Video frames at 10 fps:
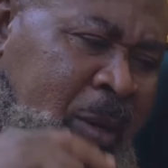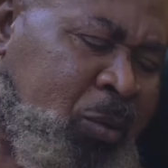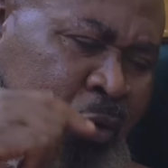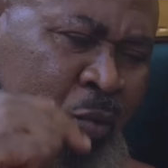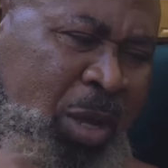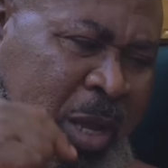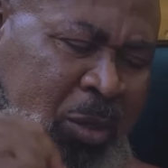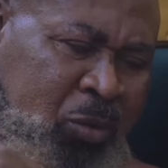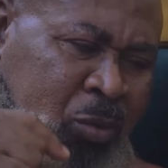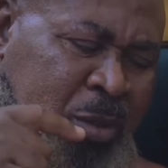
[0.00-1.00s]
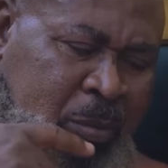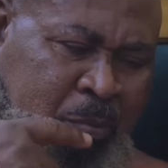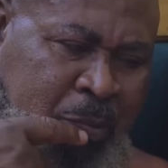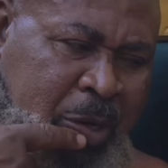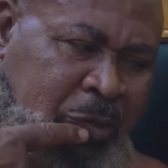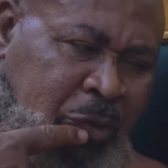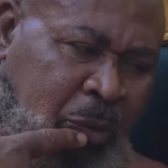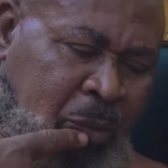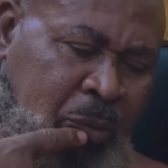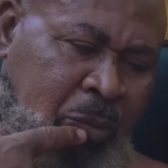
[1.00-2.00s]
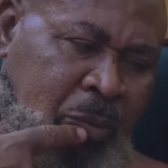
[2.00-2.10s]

How do we handle this pressure